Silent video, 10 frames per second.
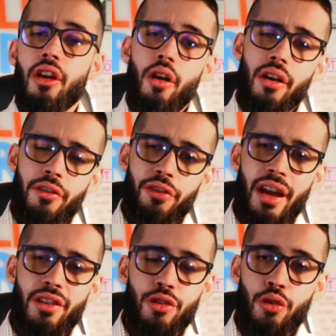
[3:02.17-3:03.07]
Or in
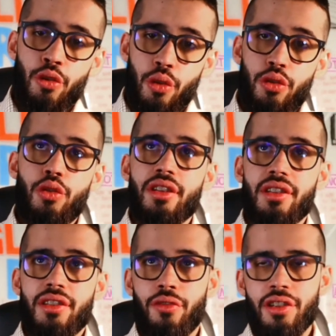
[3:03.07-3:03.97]
fact, you could use it
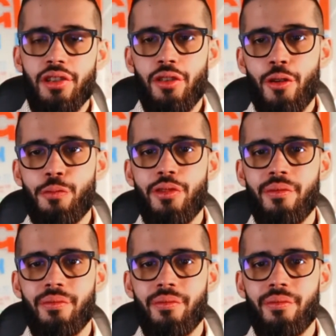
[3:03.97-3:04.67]
as a phrasal verb.